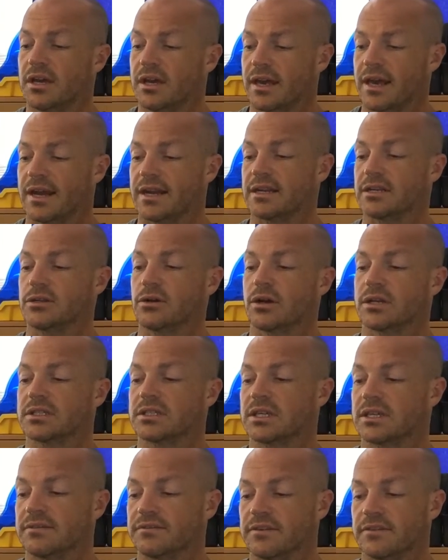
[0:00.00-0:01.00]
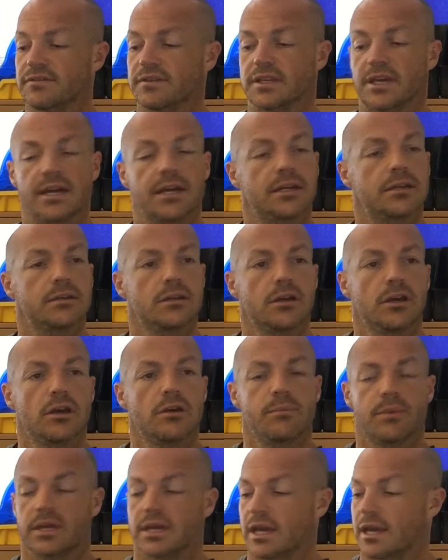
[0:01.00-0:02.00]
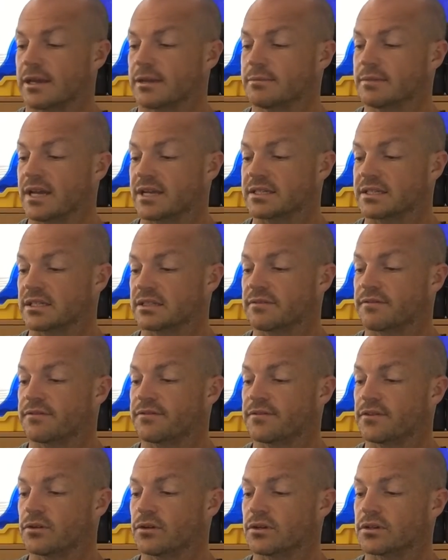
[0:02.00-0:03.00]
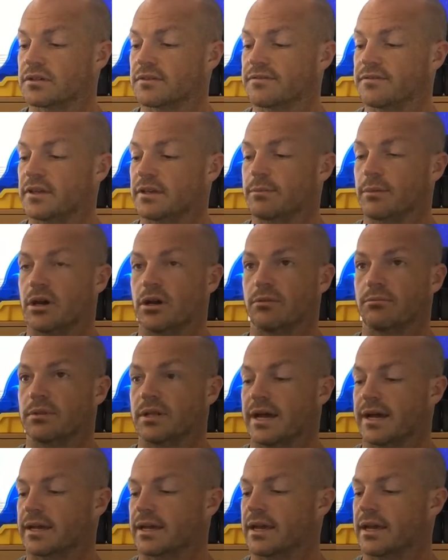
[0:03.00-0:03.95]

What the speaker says: and in 1958 became NASA's first female black